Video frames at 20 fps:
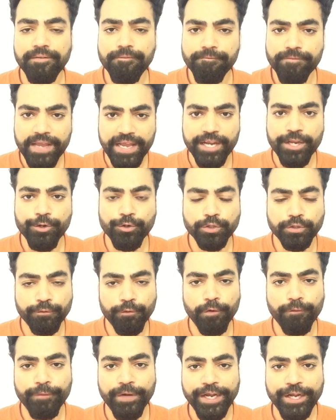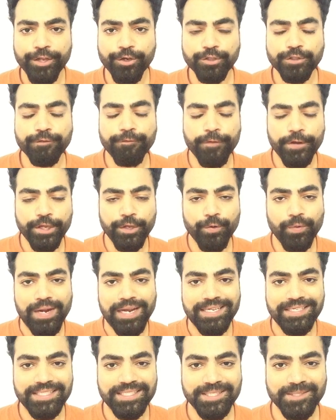very useful videos for you
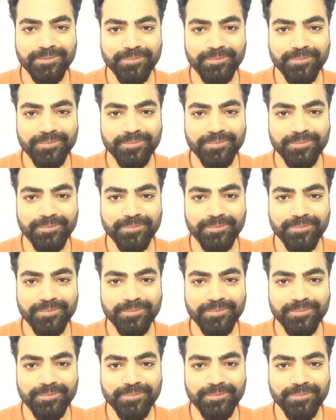guys.